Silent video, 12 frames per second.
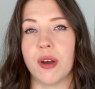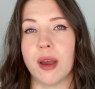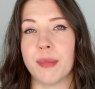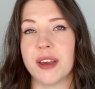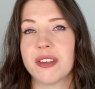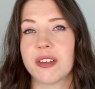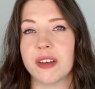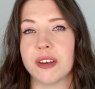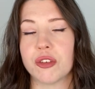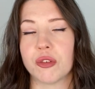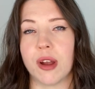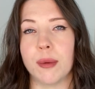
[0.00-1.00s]
I basically
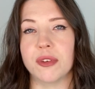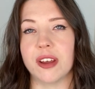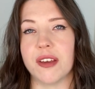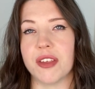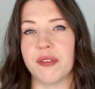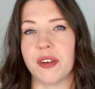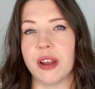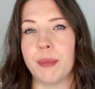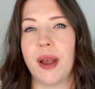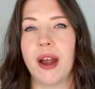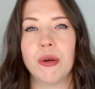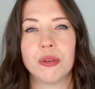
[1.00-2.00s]
described it as a very
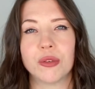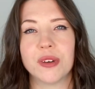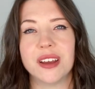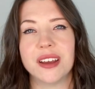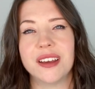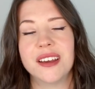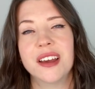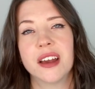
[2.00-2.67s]
powdery,